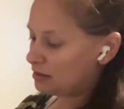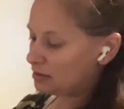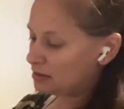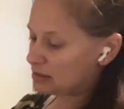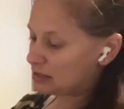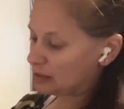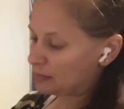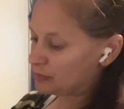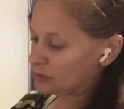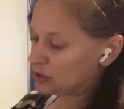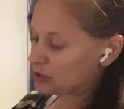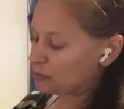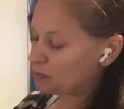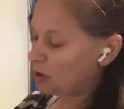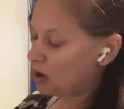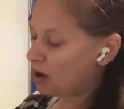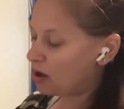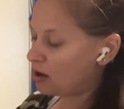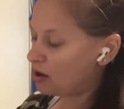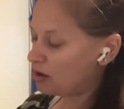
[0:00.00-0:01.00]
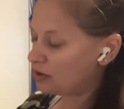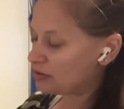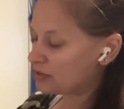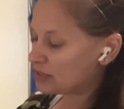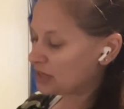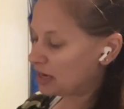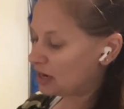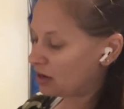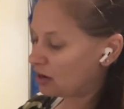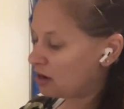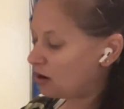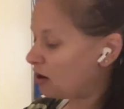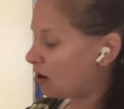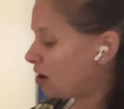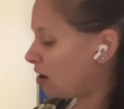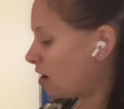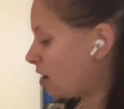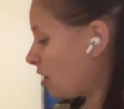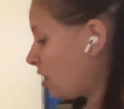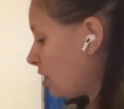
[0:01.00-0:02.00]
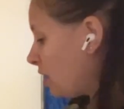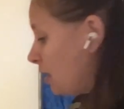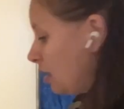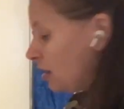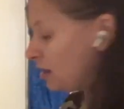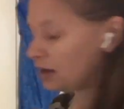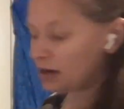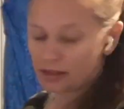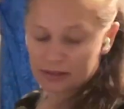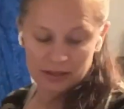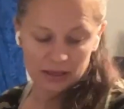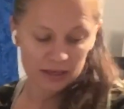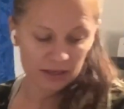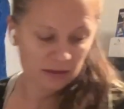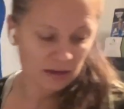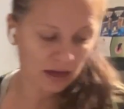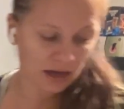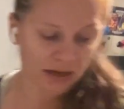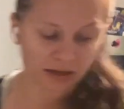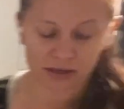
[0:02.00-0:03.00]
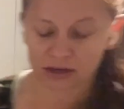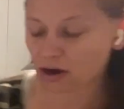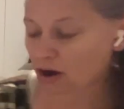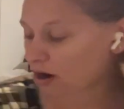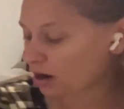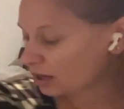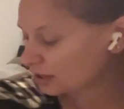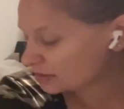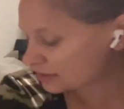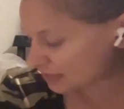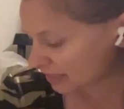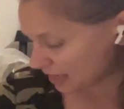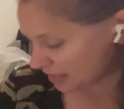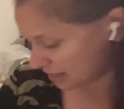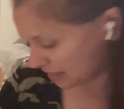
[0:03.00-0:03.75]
some smalls and a car and then a card, and